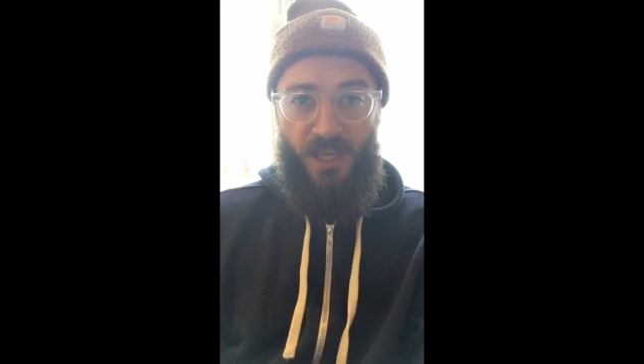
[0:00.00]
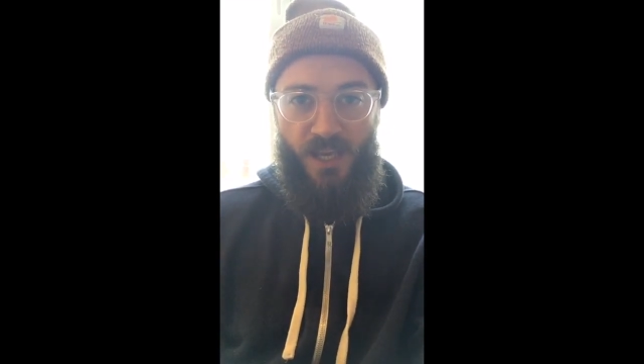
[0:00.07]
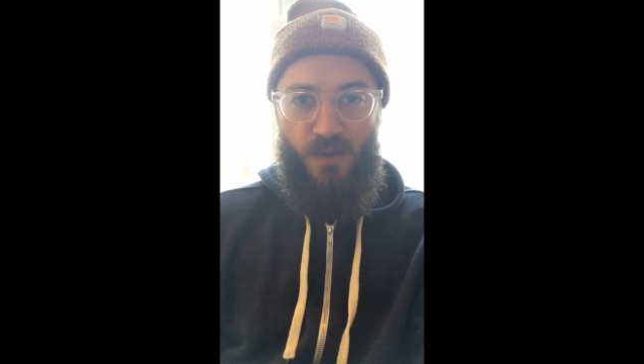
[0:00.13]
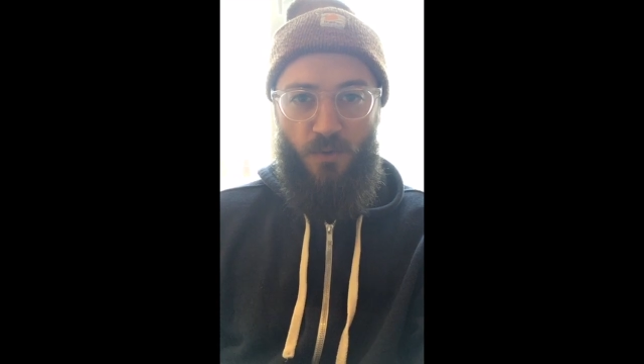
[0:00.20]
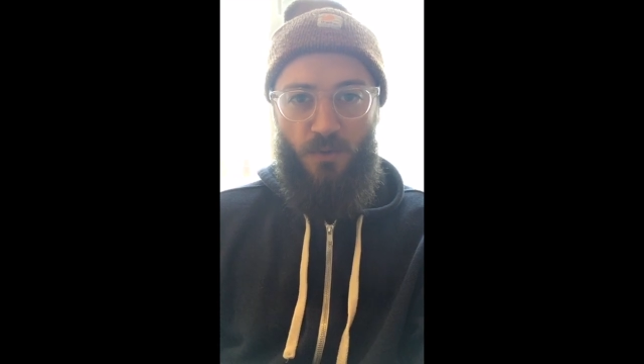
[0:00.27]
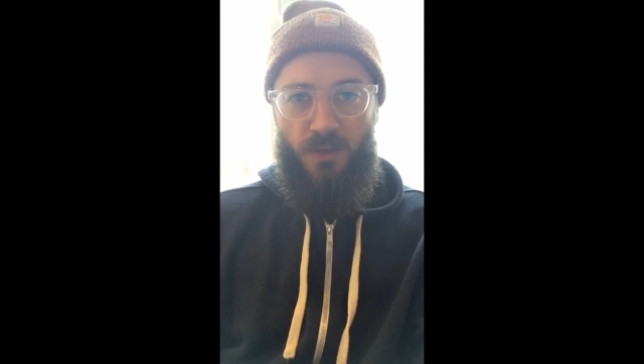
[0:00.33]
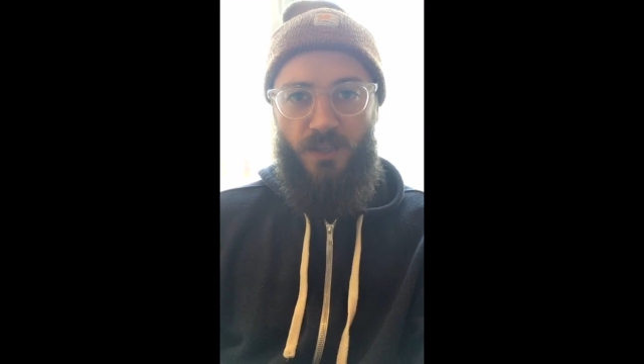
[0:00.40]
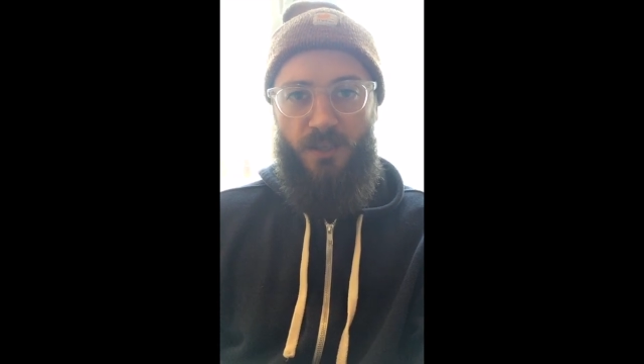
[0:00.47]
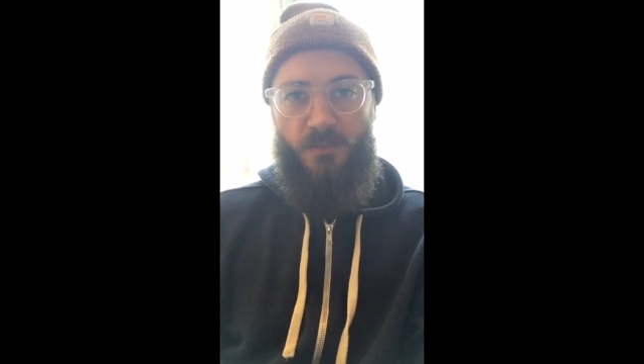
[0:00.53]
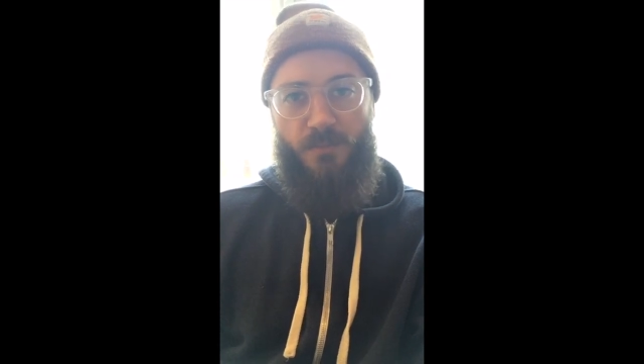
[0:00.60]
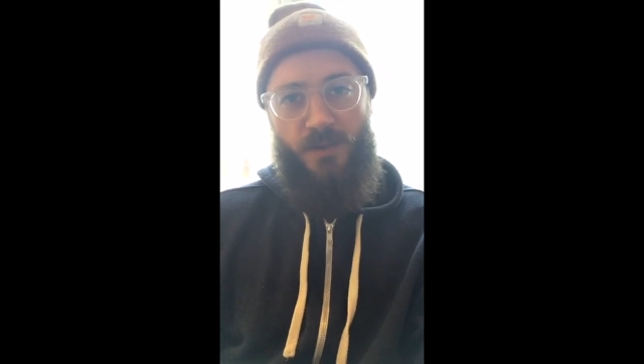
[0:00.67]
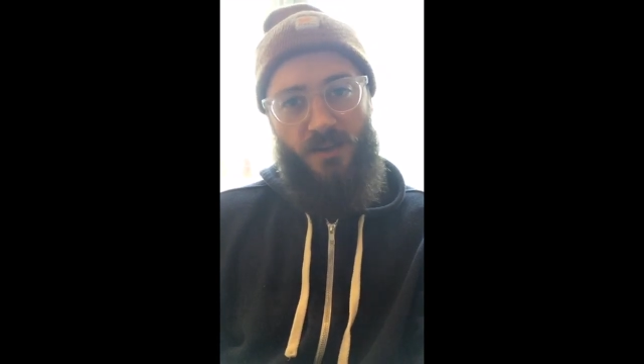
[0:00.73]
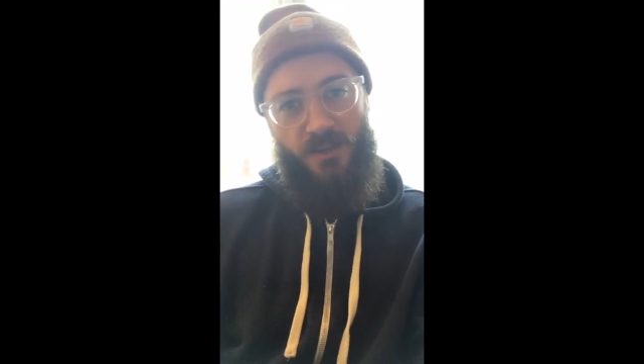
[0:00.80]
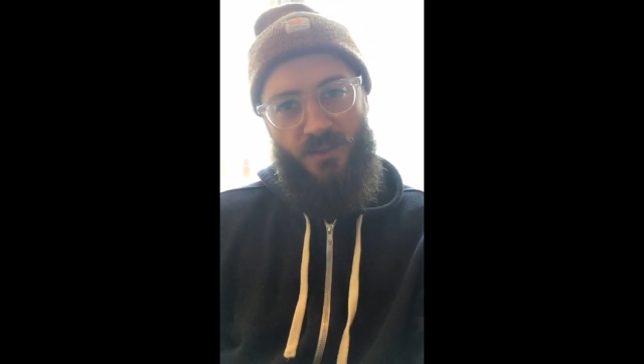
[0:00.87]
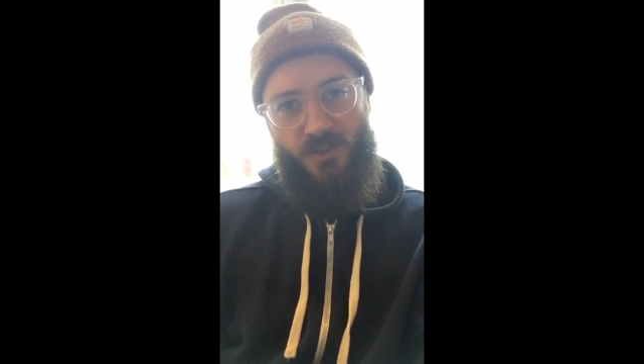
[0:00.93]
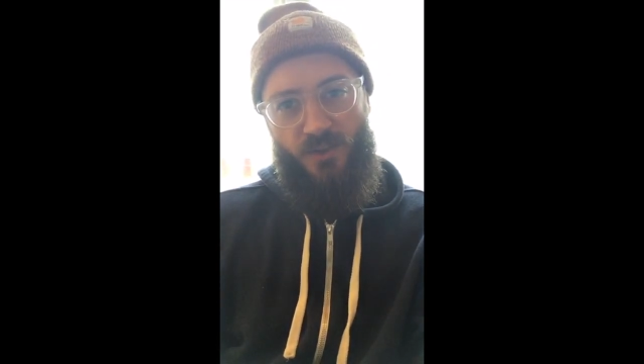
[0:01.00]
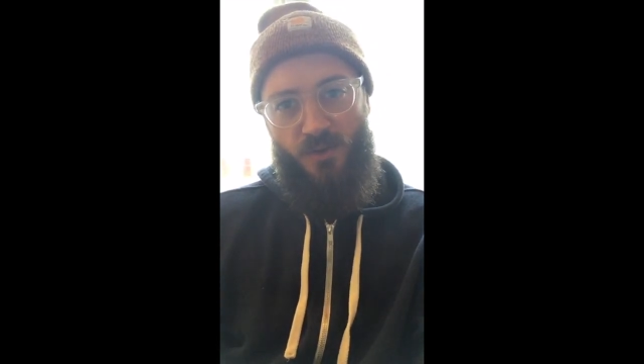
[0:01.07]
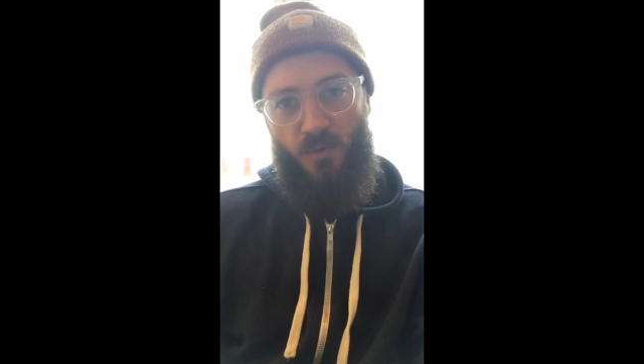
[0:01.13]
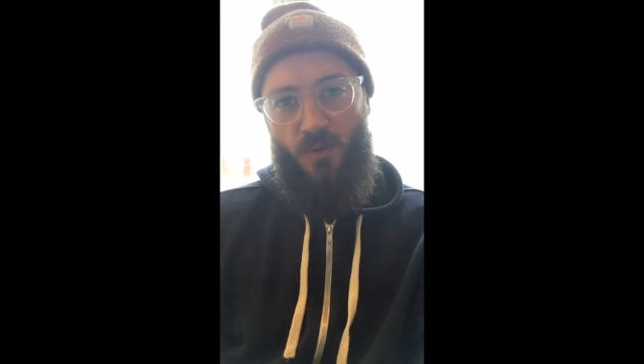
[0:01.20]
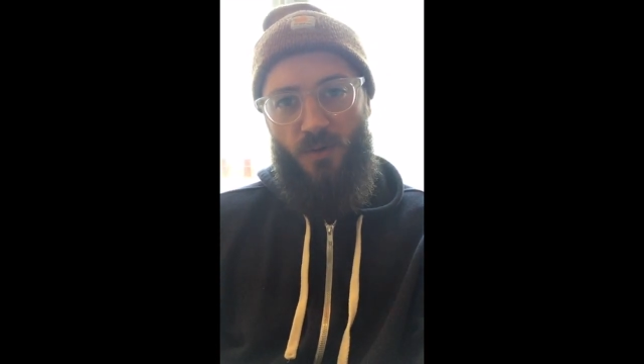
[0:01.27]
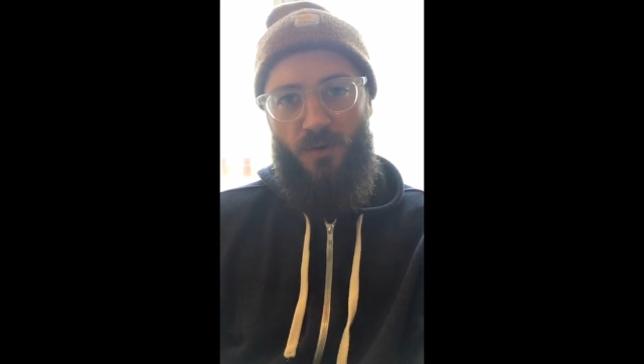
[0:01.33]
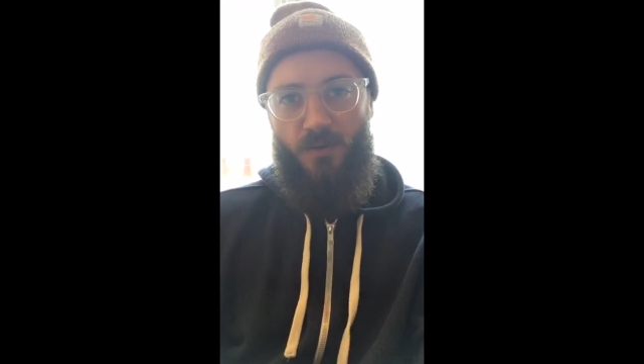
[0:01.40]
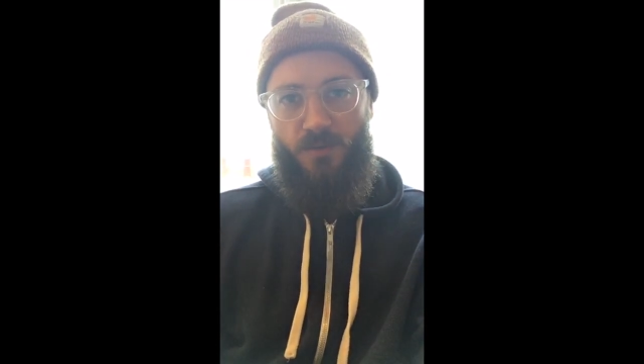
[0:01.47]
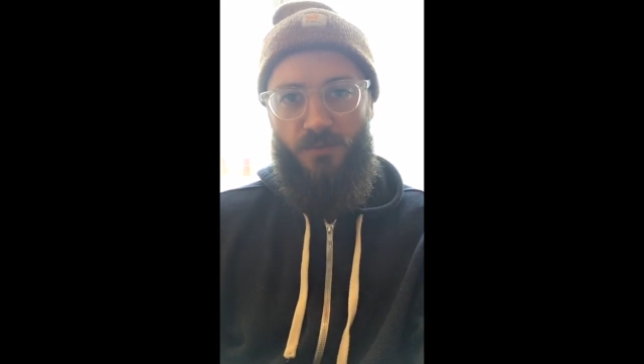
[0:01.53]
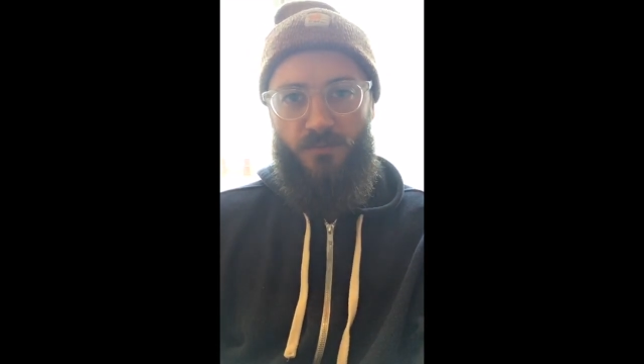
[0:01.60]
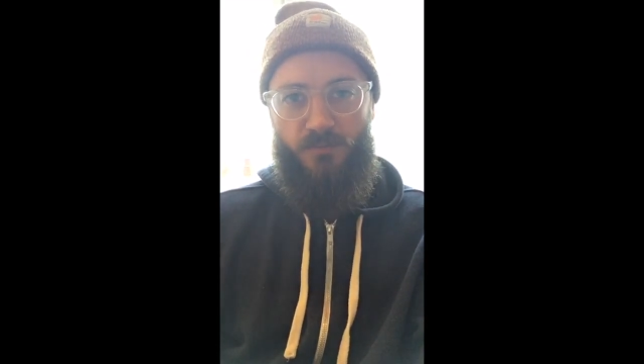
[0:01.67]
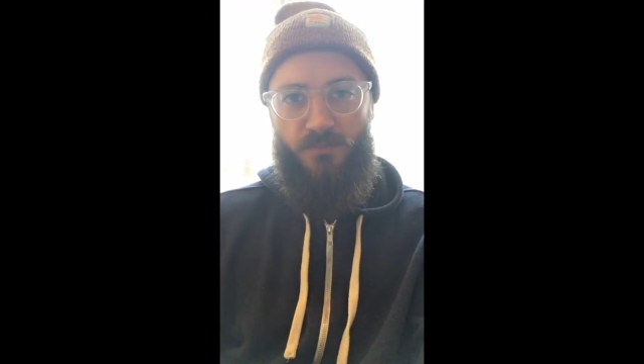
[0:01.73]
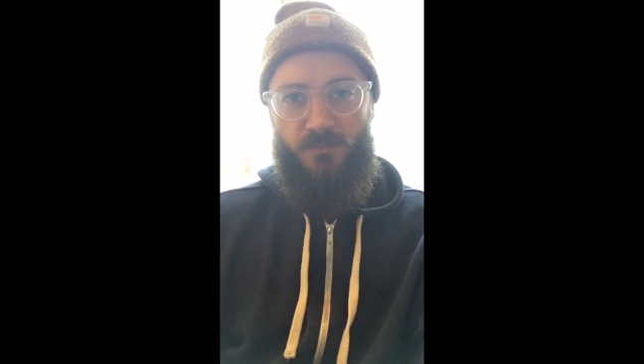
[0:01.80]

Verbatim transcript: equally because your